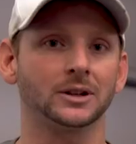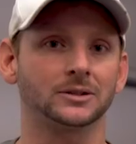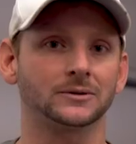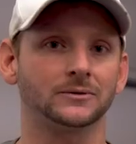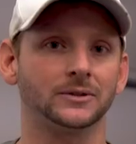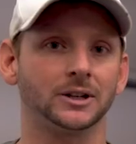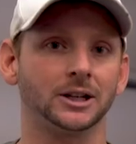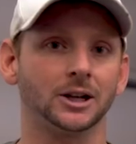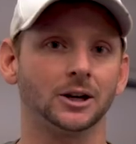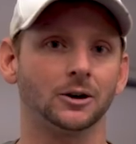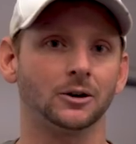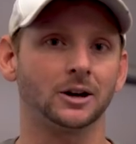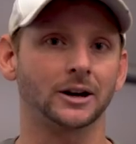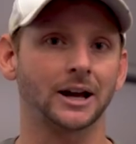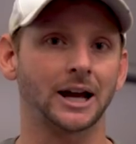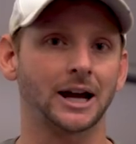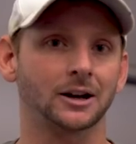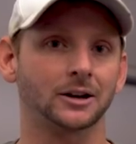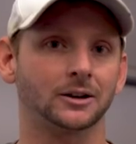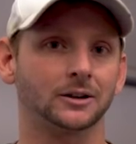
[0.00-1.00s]
this video on
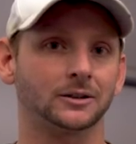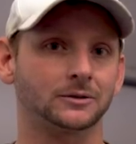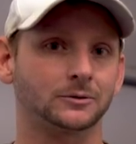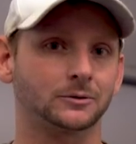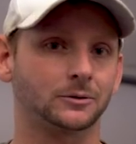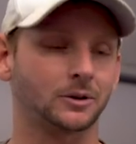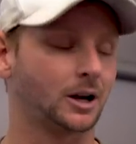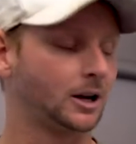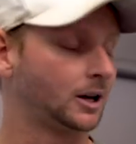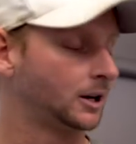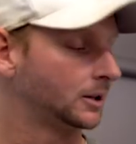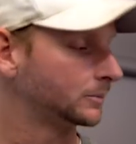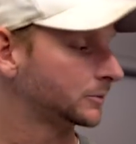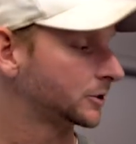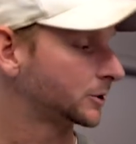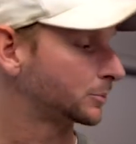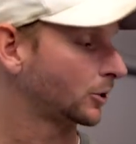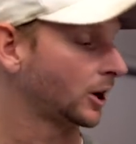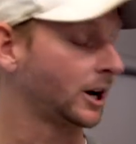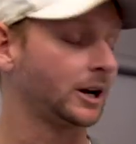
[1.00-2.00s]
how to
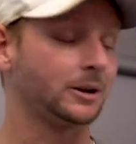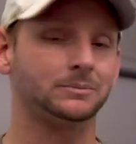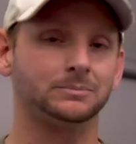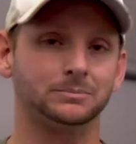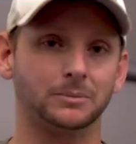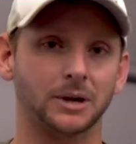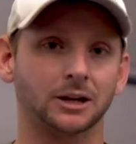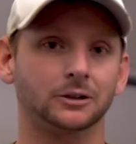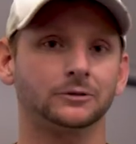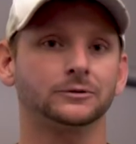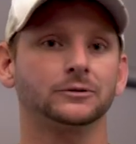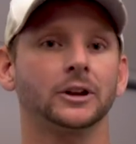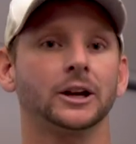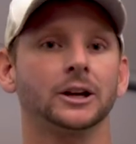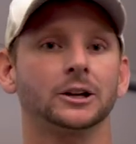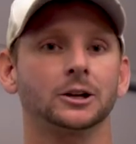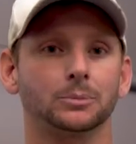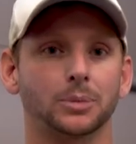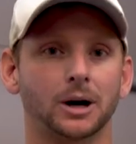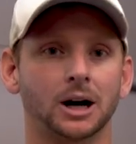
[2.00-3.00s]
spray
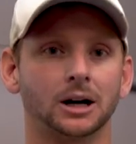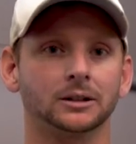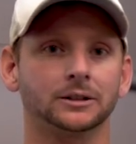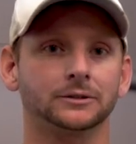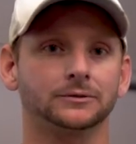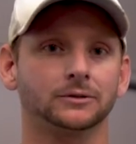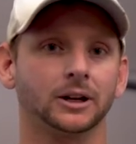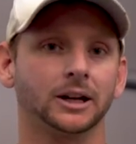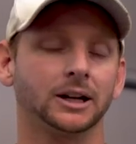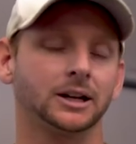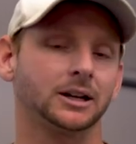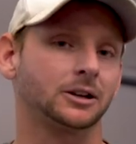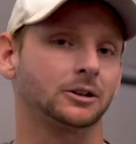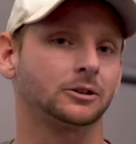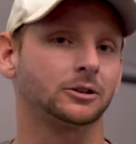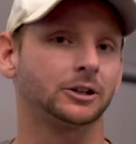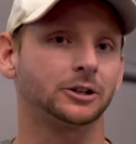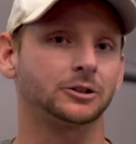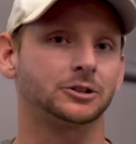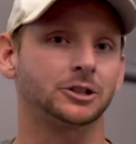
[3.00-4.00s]
metalflake or polyflake and
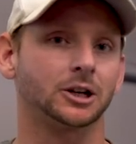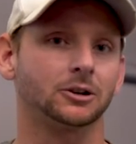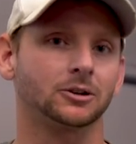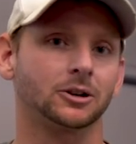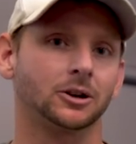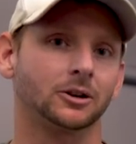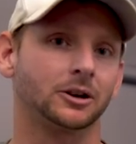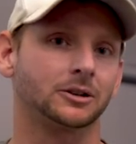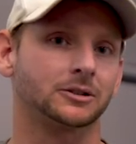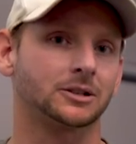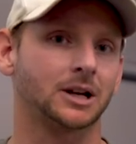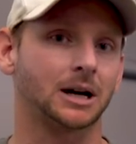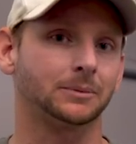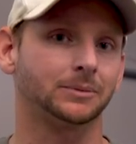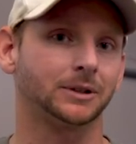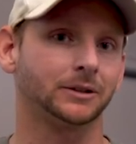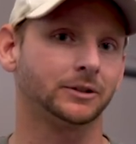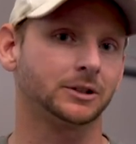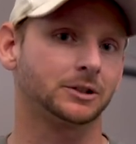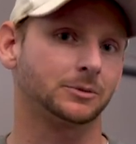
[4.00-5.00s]
clear gel coat on
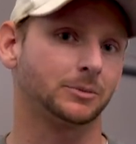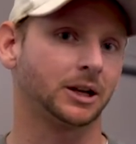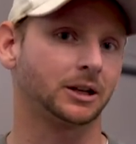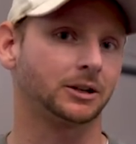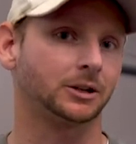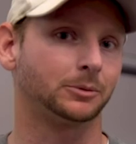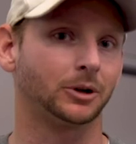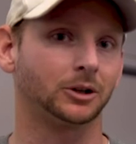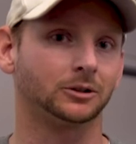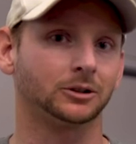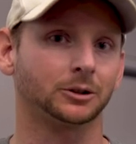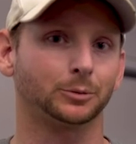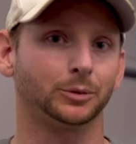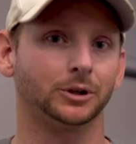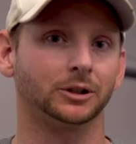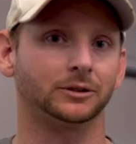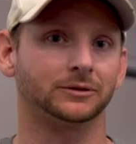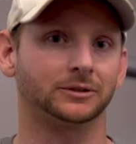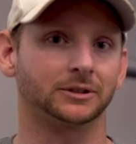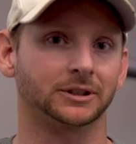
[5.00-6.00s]
top of it to make your boat look
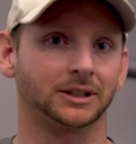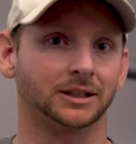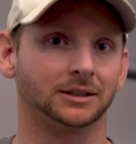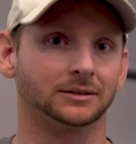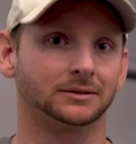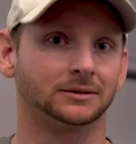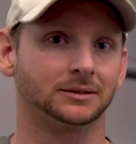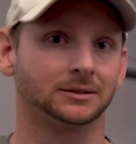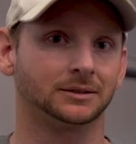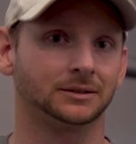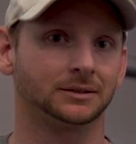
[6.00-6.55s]
beautiful again.